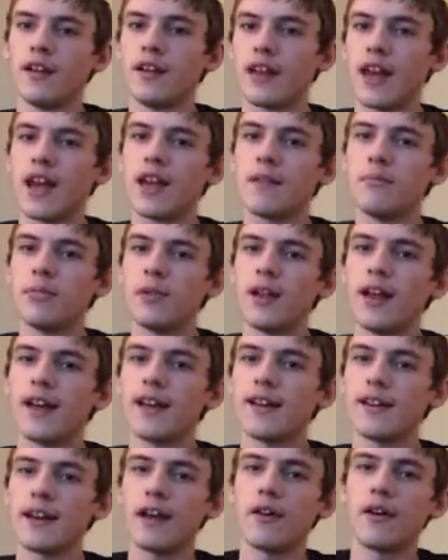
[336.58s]

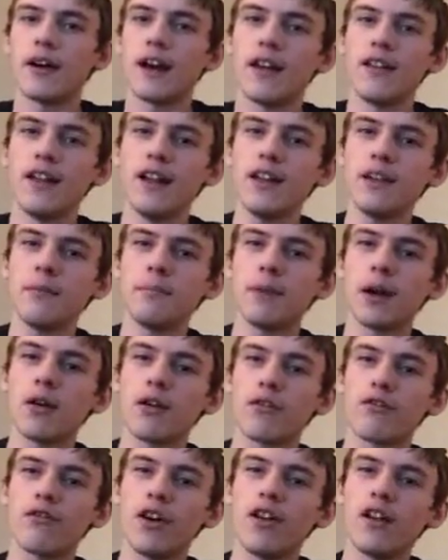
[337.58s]
gameplay how I like it
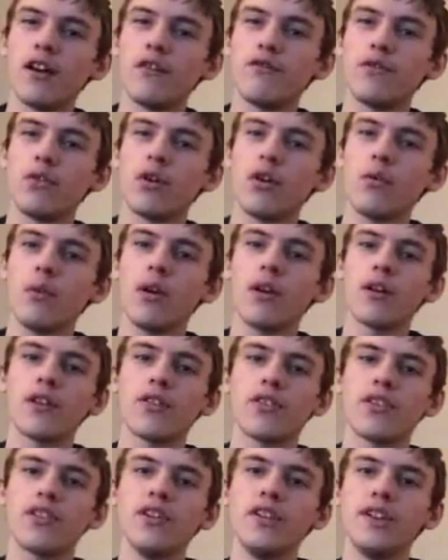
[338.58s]
better in Fallout 4 where
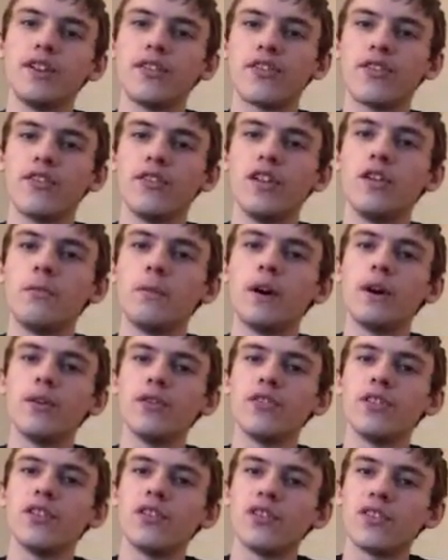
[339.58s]
it's still in slow-mo
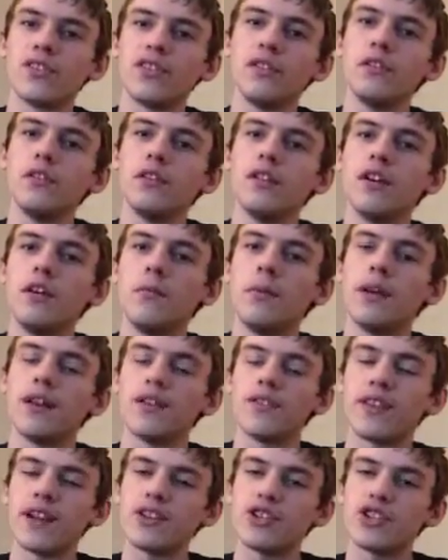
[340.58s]
so there's still a little bit
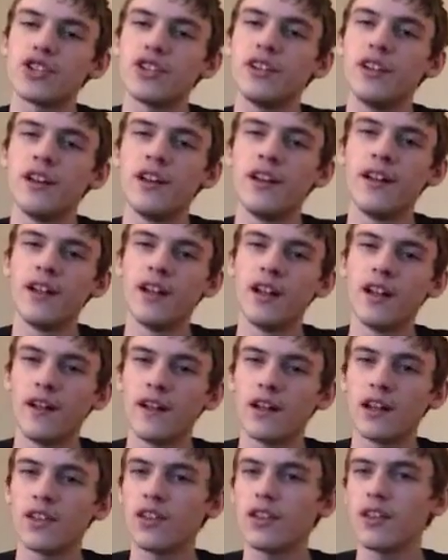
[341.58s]
of tension.
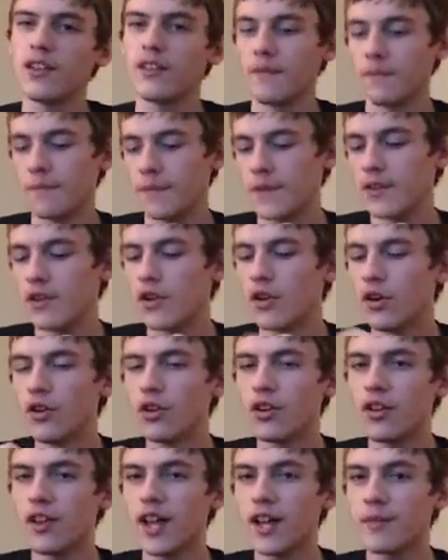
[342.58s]
It's like in the
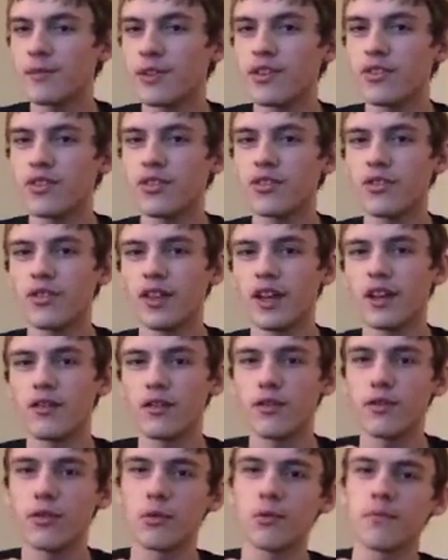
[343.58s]
older games it's like
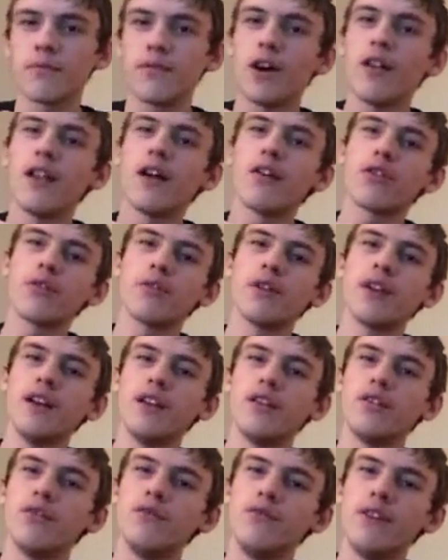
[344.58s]
Fallout 3
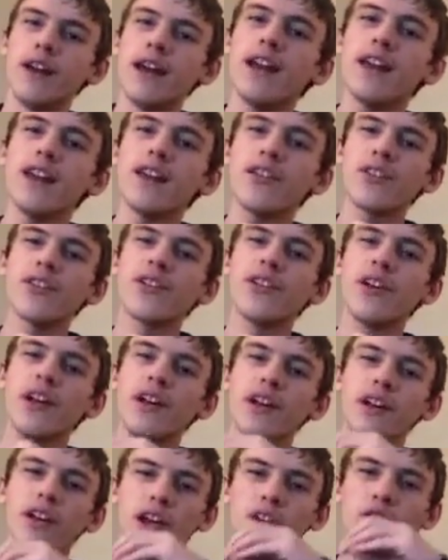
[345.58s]
and New Vegas
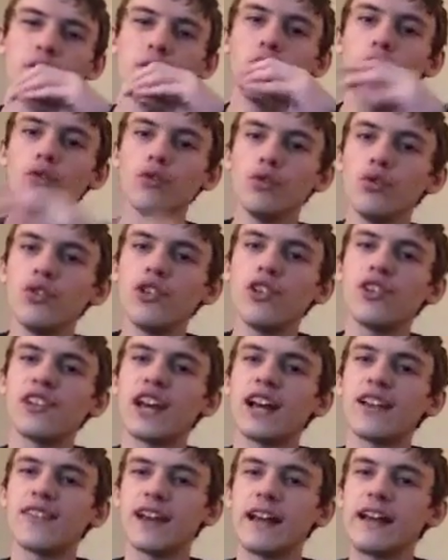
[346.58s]
it sort of loses
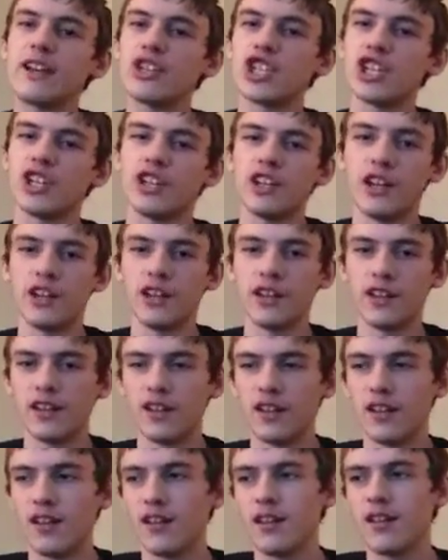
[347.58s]
that tension
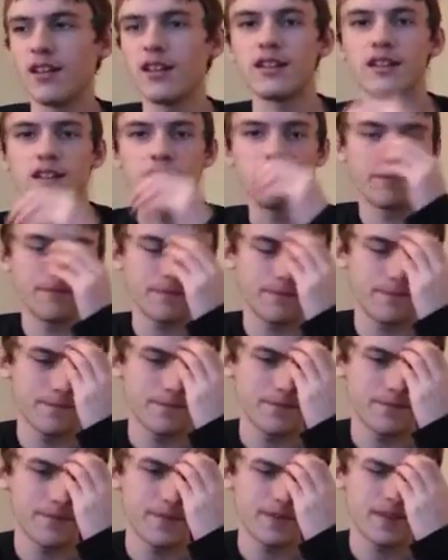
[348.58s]
in the
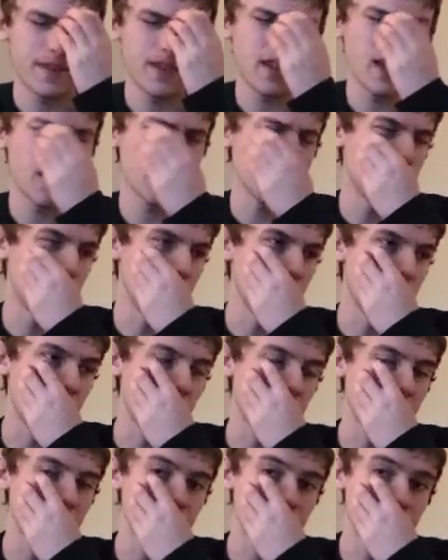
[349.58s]

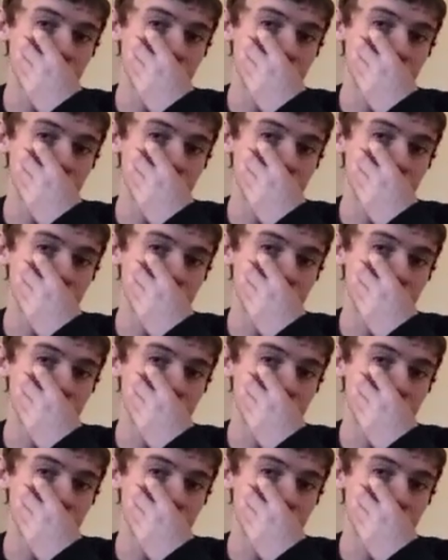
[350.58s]
gameplay.